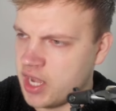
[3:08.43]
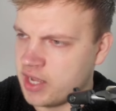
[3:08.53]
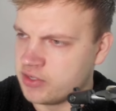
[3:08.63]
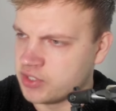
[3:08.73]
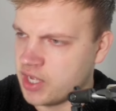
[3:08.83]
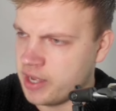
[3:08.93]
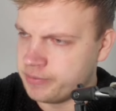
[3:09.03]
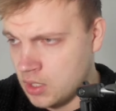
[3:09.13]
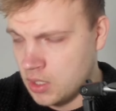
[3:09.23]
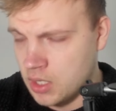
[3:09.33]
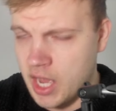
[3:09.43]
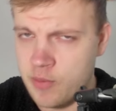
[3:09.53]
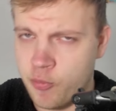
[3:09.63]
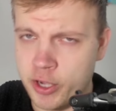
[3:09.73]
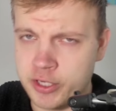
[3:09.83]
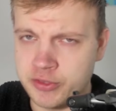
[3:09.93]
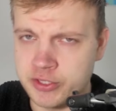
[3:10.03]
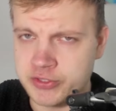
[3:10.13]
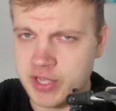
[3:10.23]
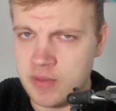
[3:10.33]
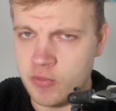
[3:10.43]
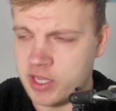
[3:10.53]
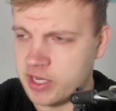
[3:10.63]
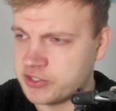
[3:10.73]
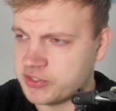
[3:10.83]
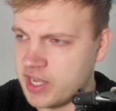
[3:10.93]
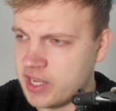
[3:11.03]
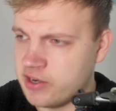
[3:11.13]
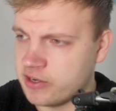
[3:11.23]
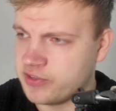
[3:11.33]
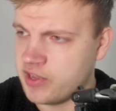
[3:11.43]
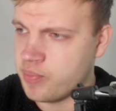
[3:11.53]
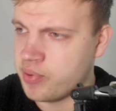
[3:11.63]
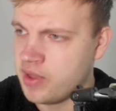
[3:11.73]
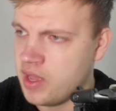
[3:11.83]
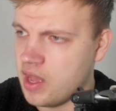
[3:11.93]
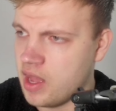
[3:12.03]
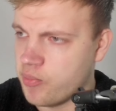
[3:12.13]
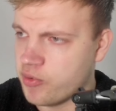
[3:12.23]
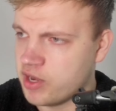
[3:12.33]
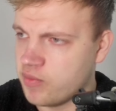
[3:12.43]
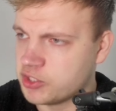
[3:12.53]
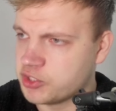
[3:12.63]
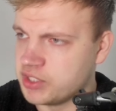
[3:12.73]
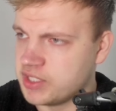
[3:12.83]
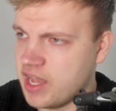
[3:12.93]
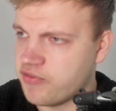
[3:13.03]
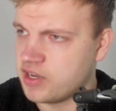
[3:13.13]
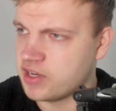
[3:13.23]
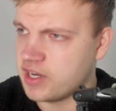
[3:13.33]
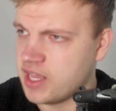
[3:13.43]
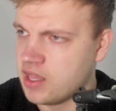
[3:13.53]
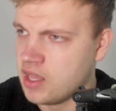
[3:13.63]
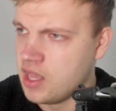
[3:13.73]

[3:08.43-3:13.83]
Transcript: and at any point in this game we can extend our tip pretty much indefinitely